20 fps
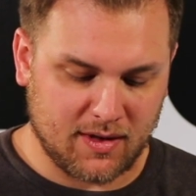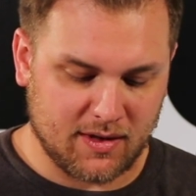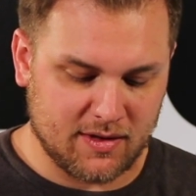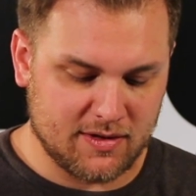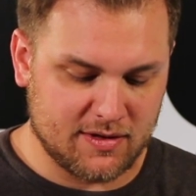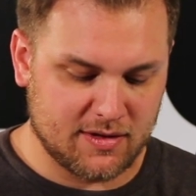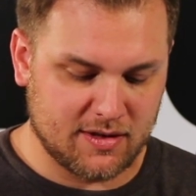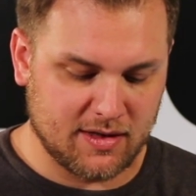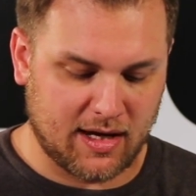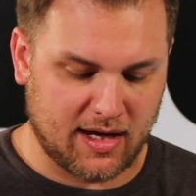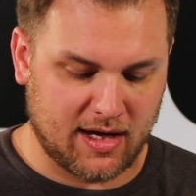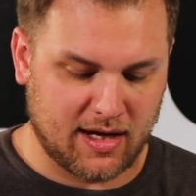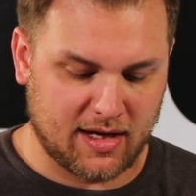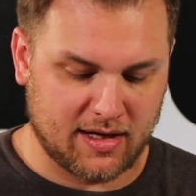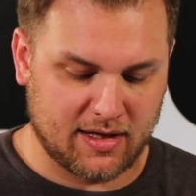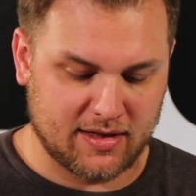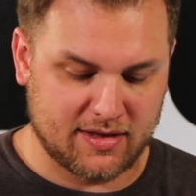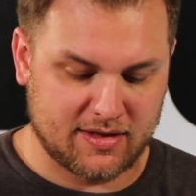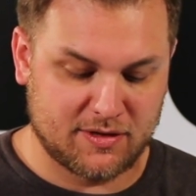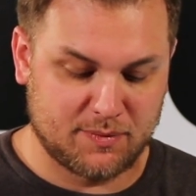
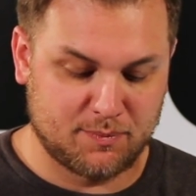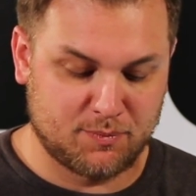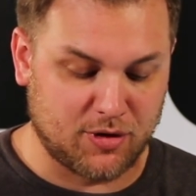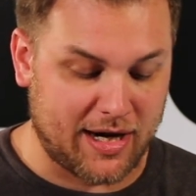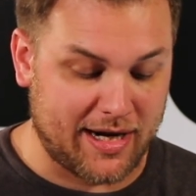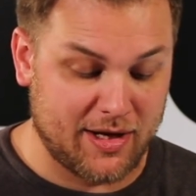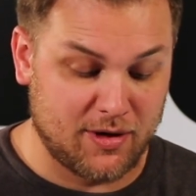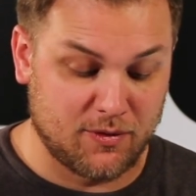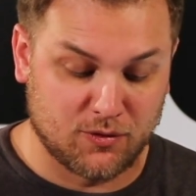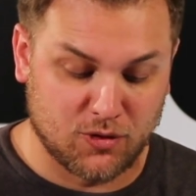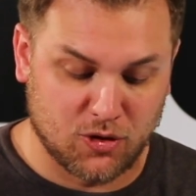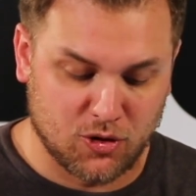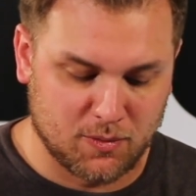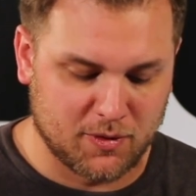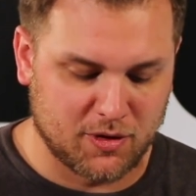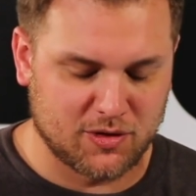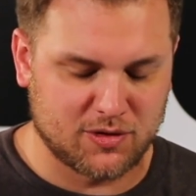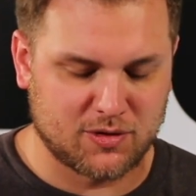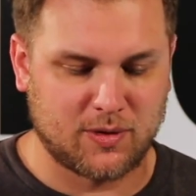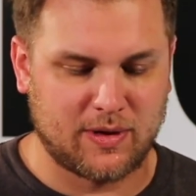spreading
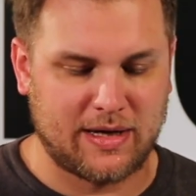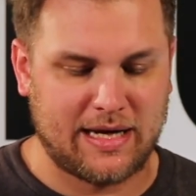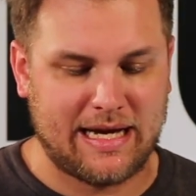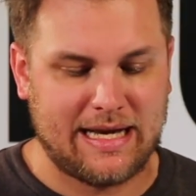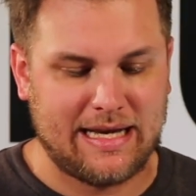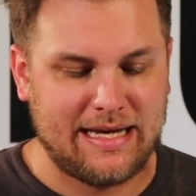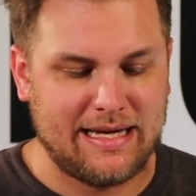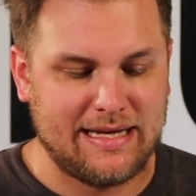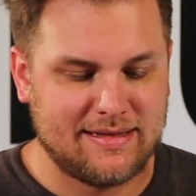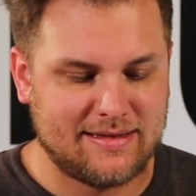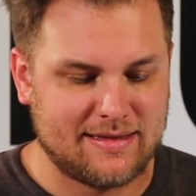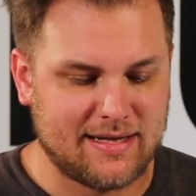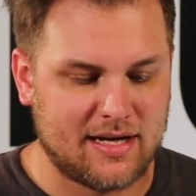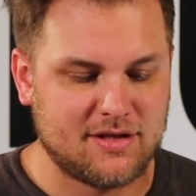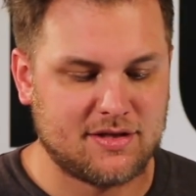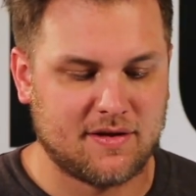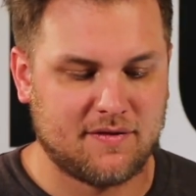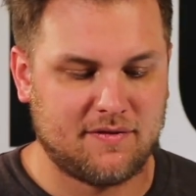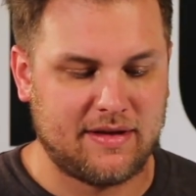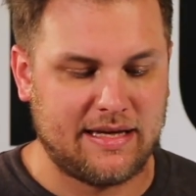rumors, or any
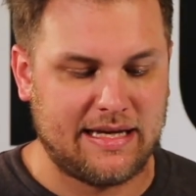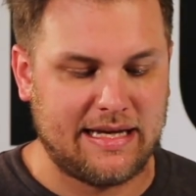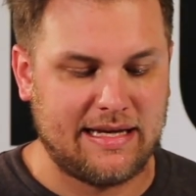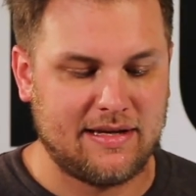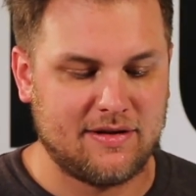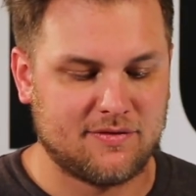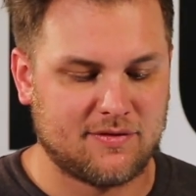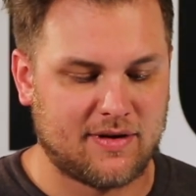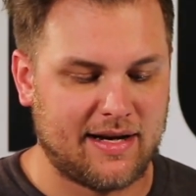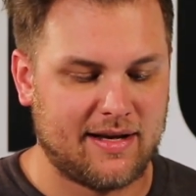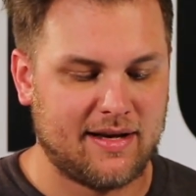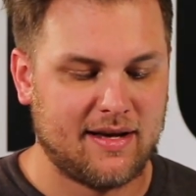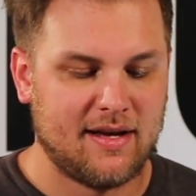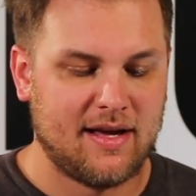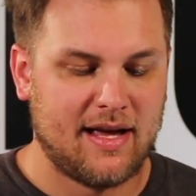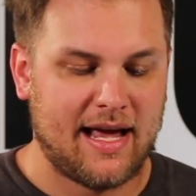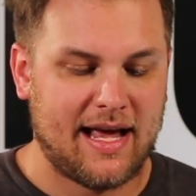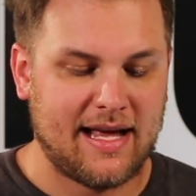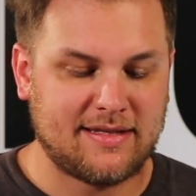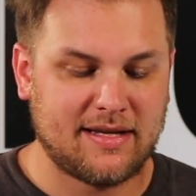such of these, right?
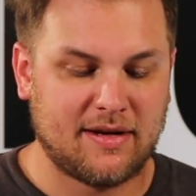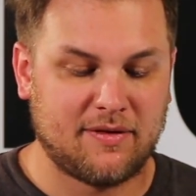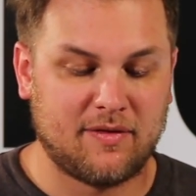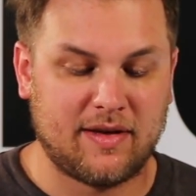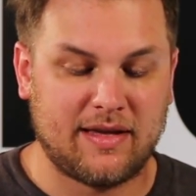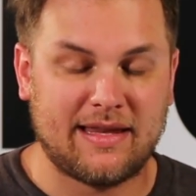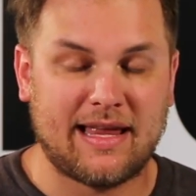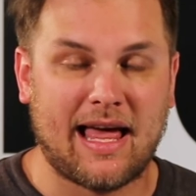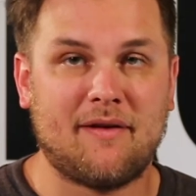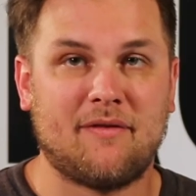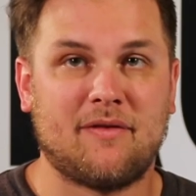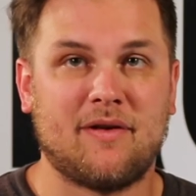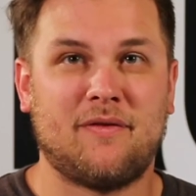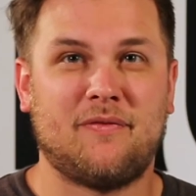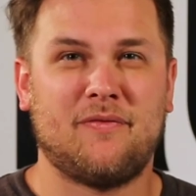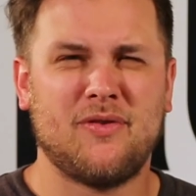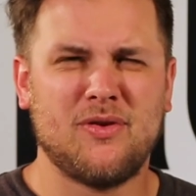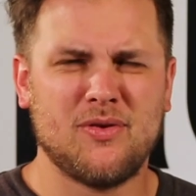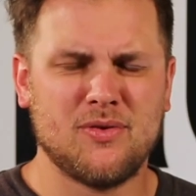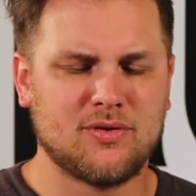It's that
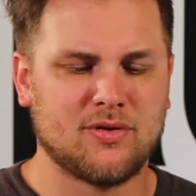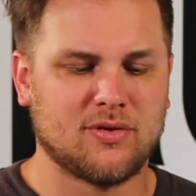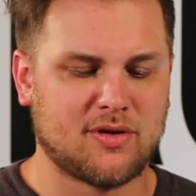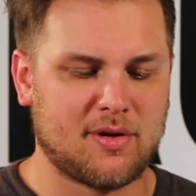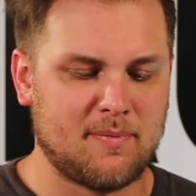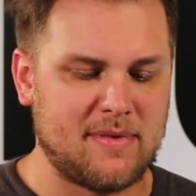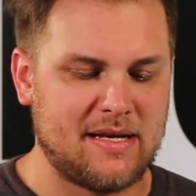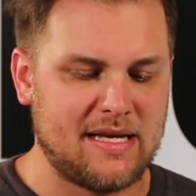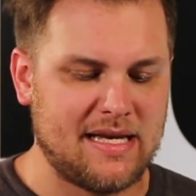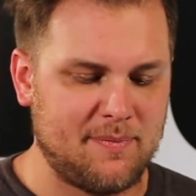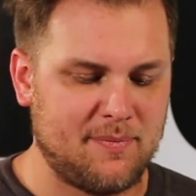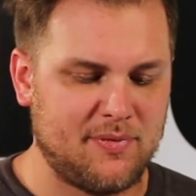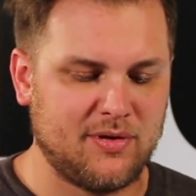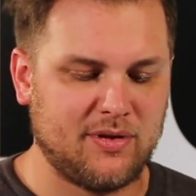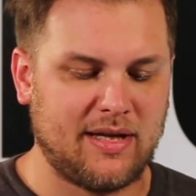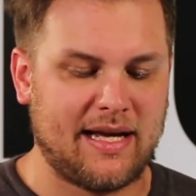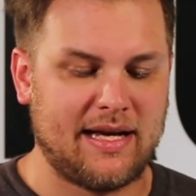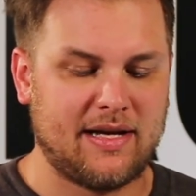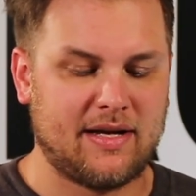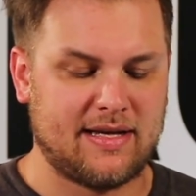refusal to
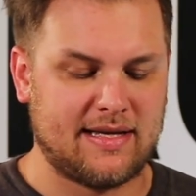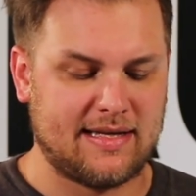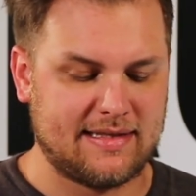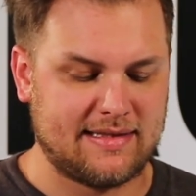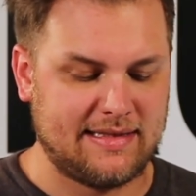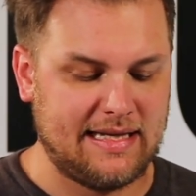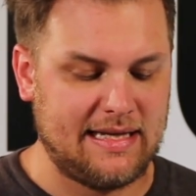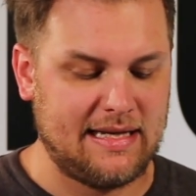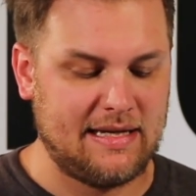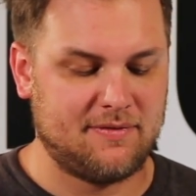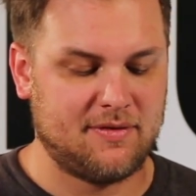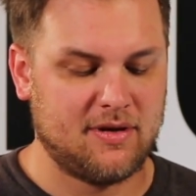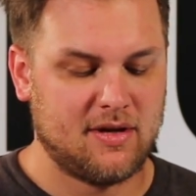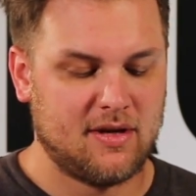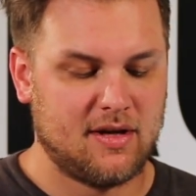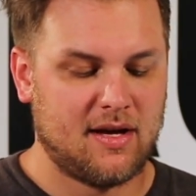manipulate and deceive.